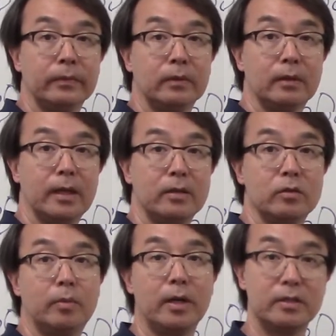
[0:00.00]
Okay? So
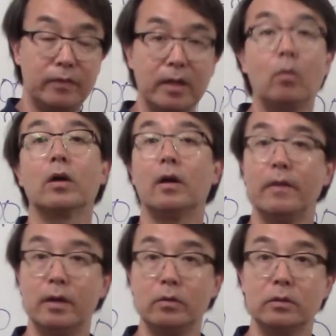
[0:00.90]
pause the video, work on
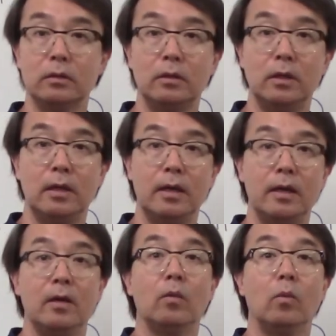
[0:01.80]
those.
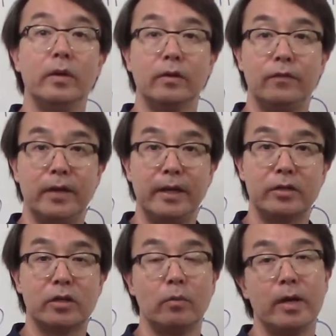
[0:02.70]
When you're finished
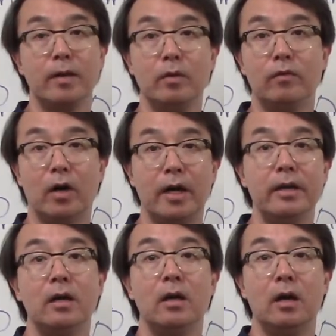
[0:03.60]
and ready to move on,
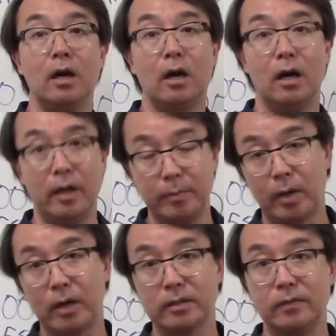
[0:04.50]

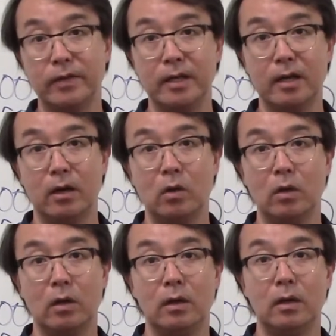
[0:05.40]
unpause the video,
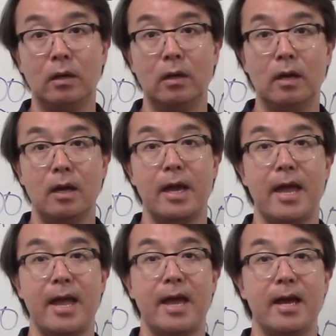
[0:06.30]

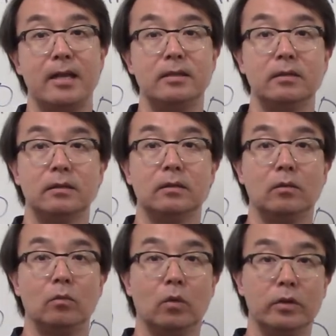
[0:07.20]
and
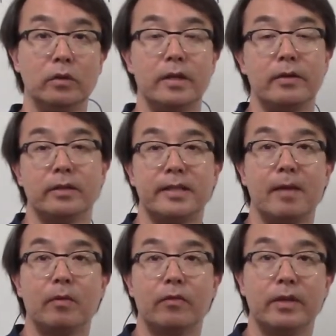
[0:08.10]
we'll do another example
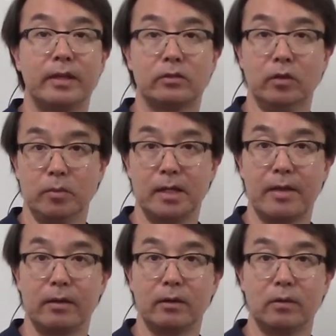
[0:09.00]
for the next group
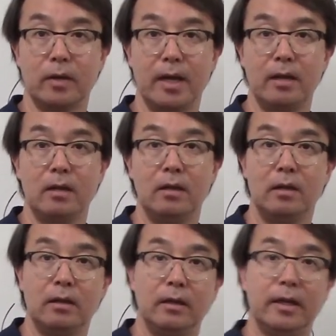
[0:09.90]
together. Okay?
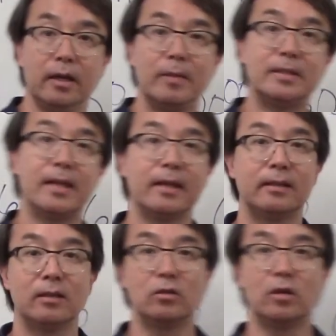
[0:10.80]
Here, let me stand like
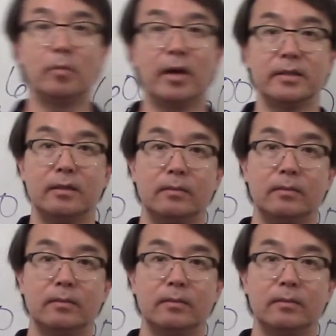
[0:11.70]
this so you can pause it.